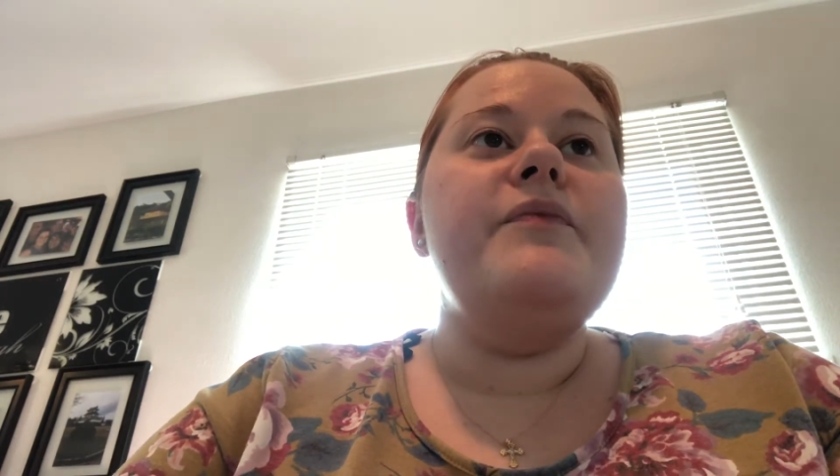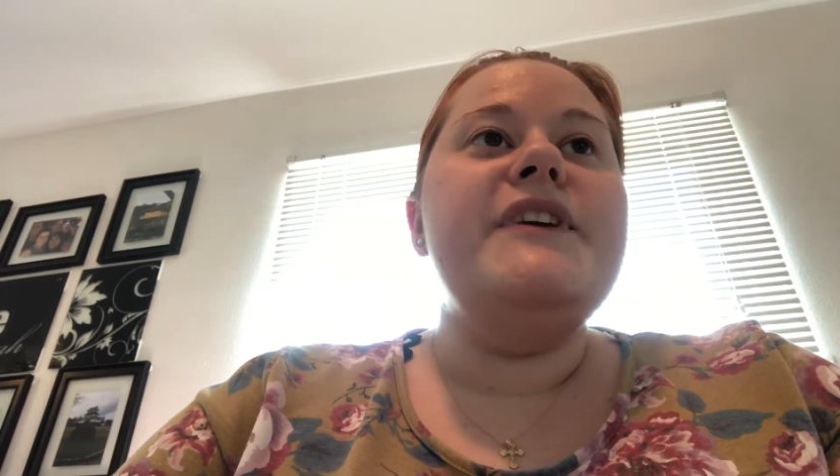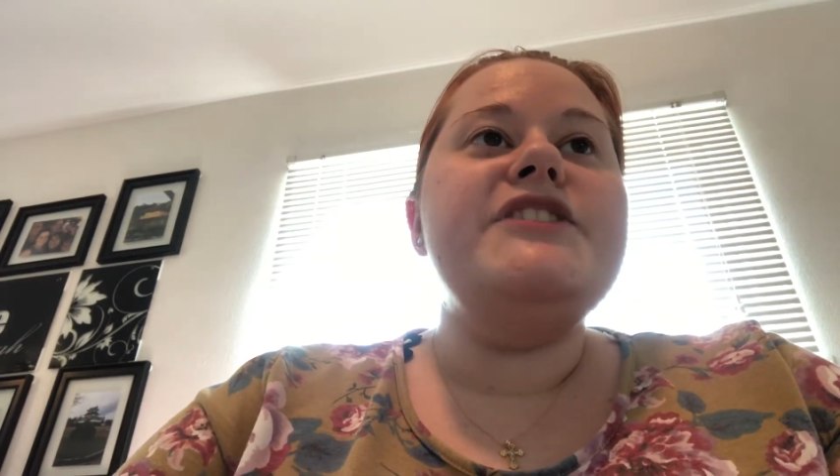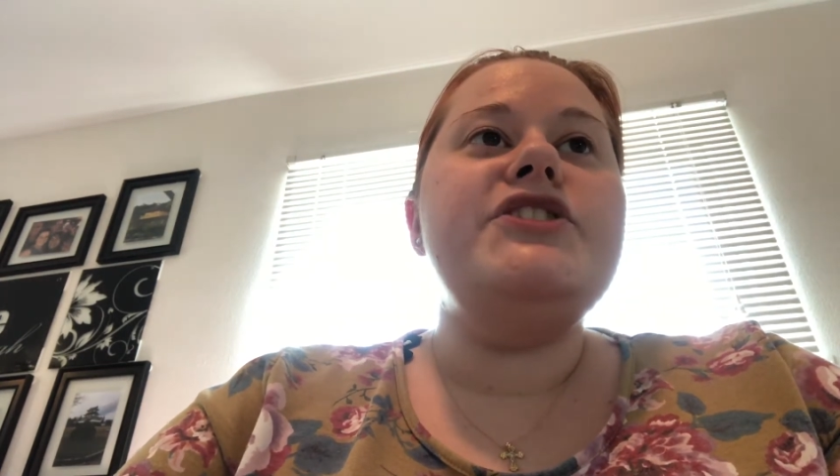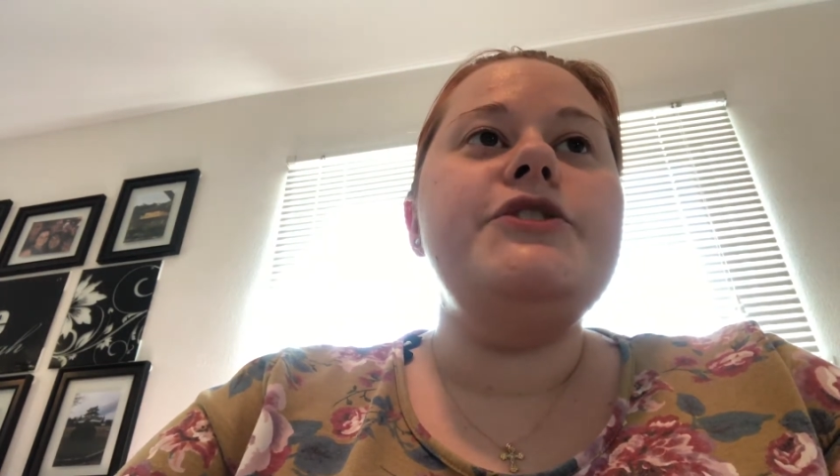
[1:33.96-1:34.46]

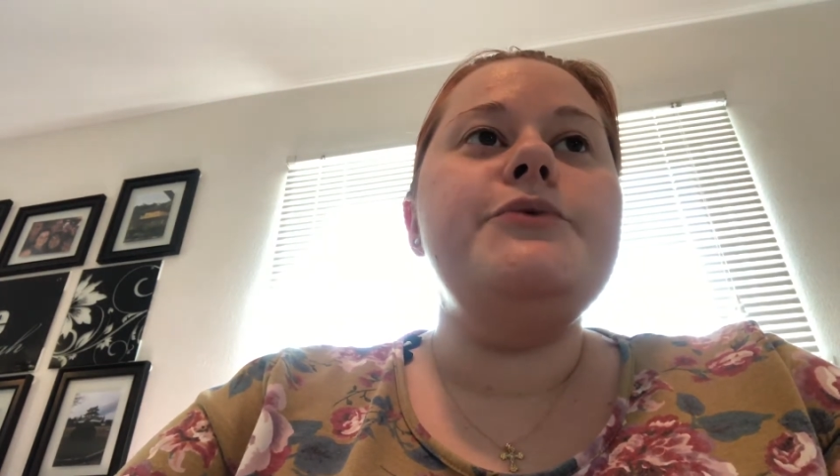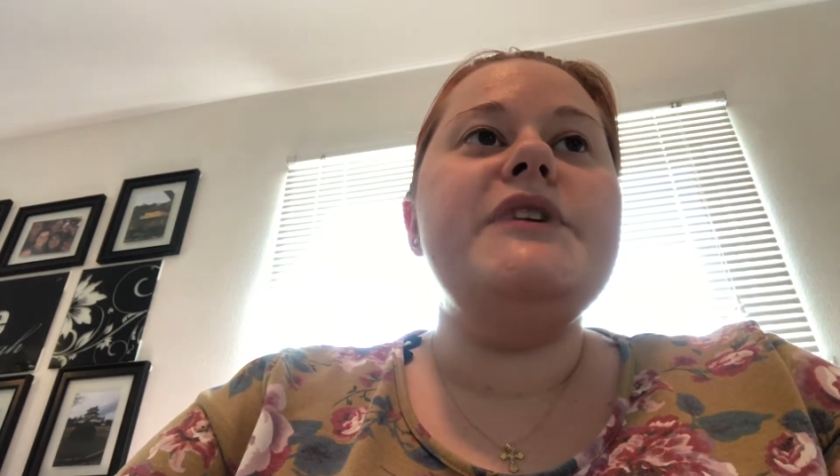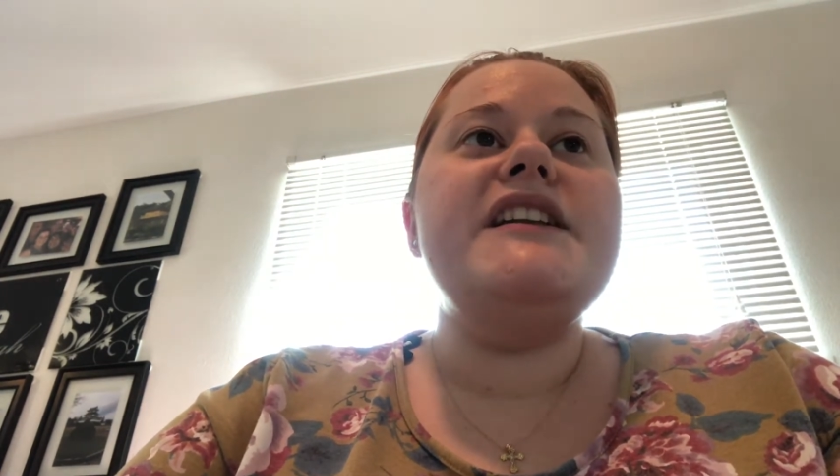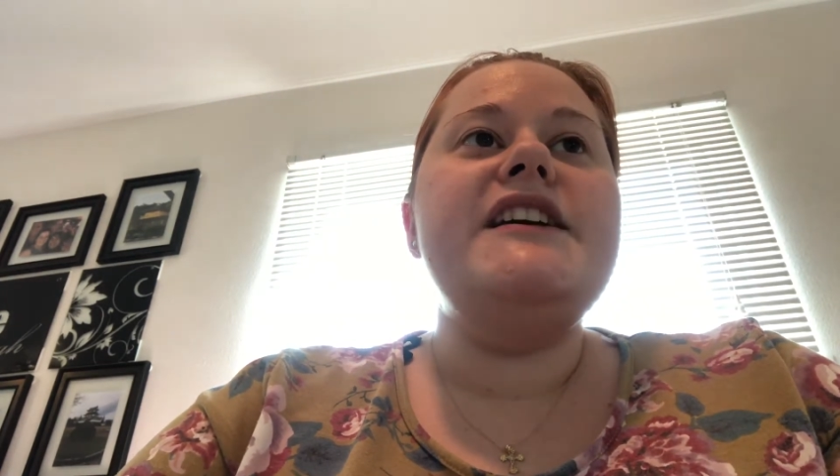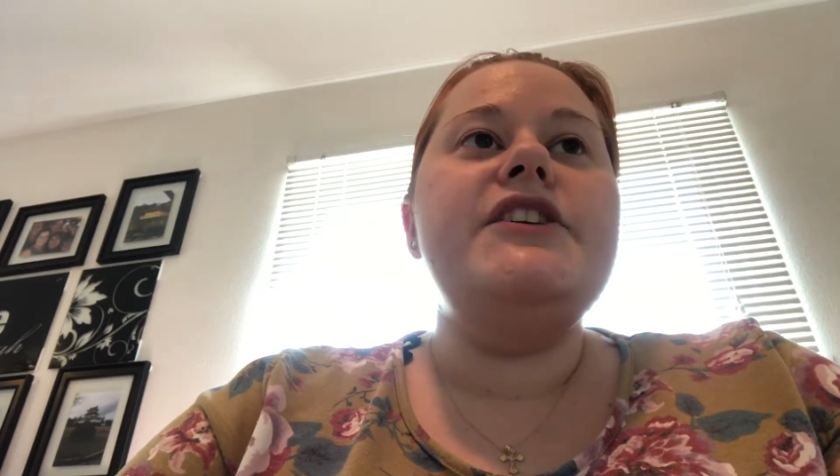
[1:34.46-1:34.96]
She
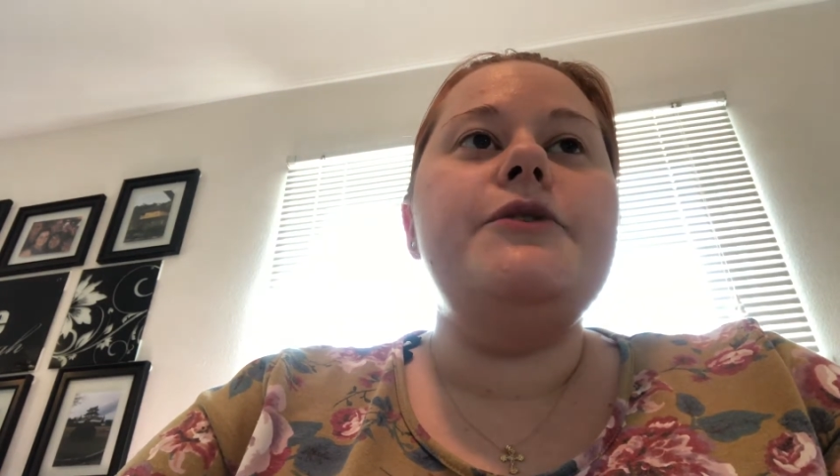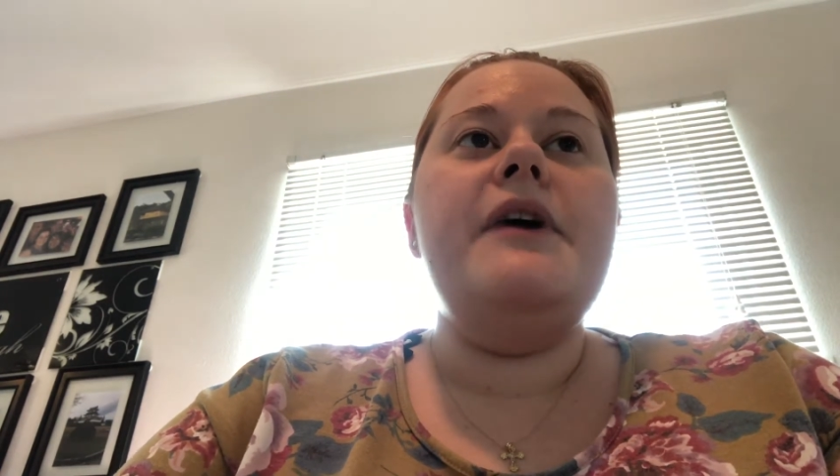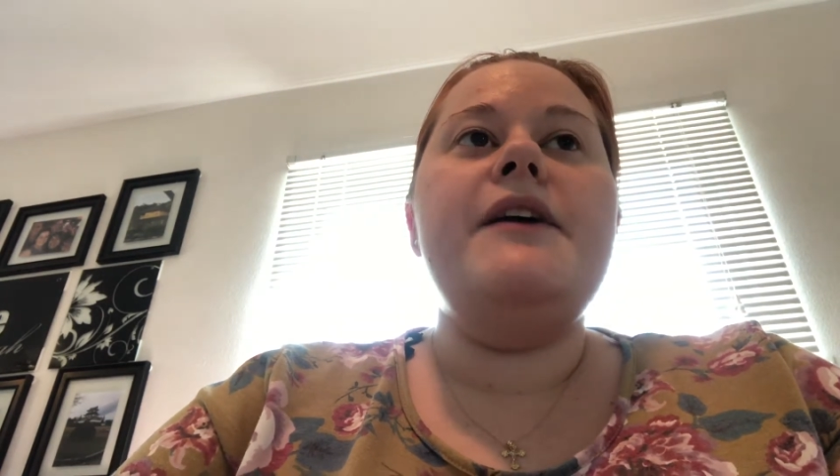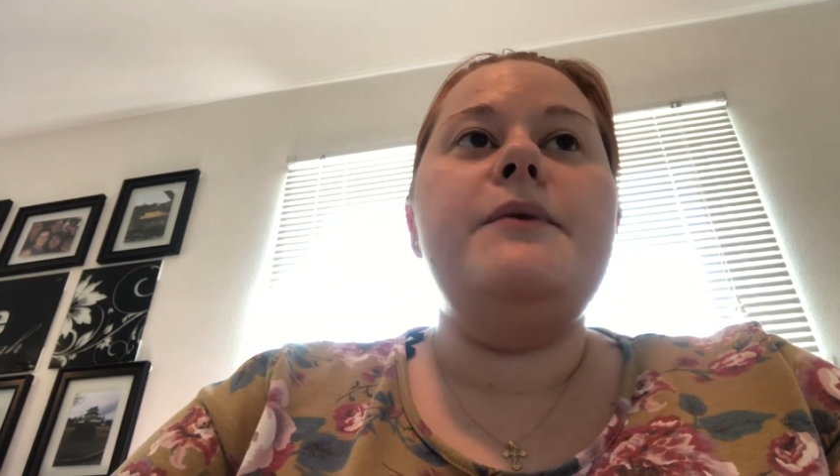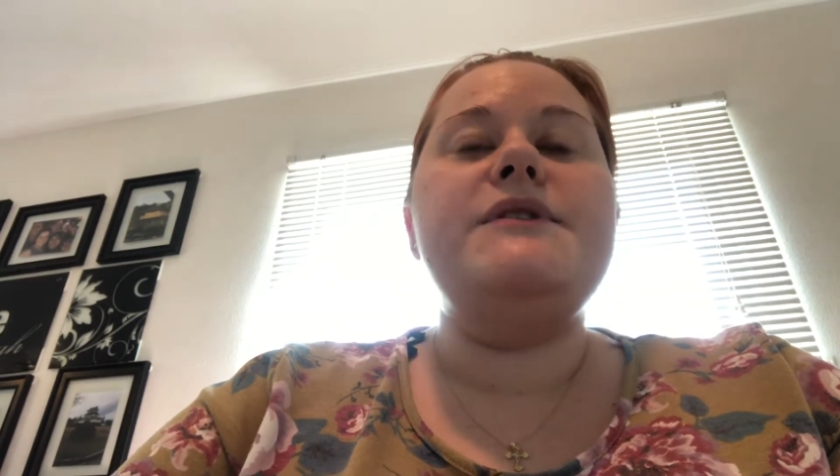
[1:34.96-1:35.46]
really knew
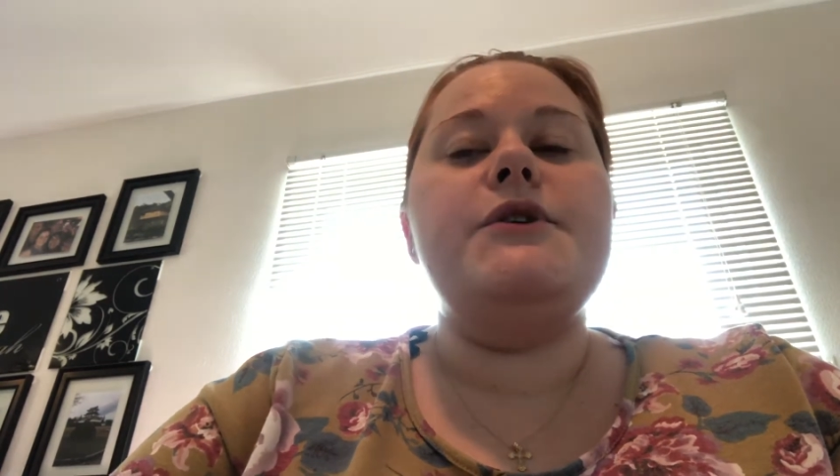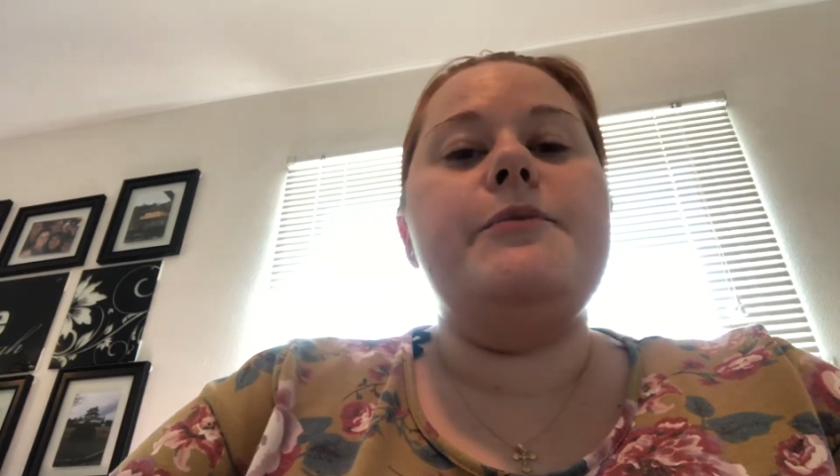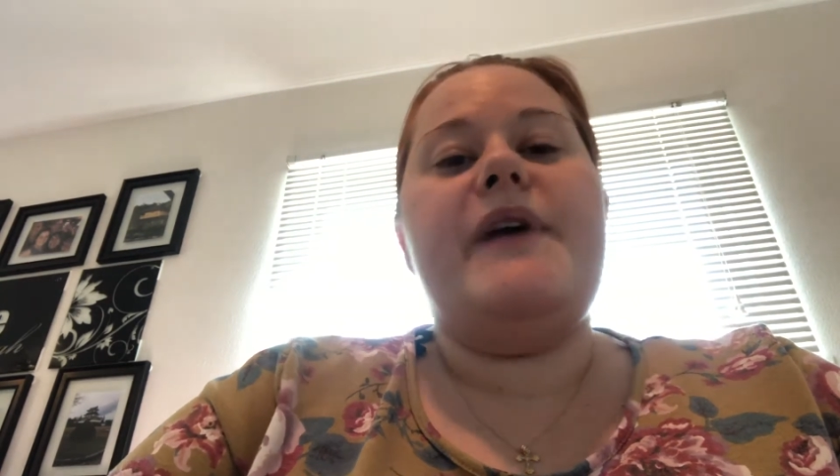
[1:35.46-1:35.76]
it was her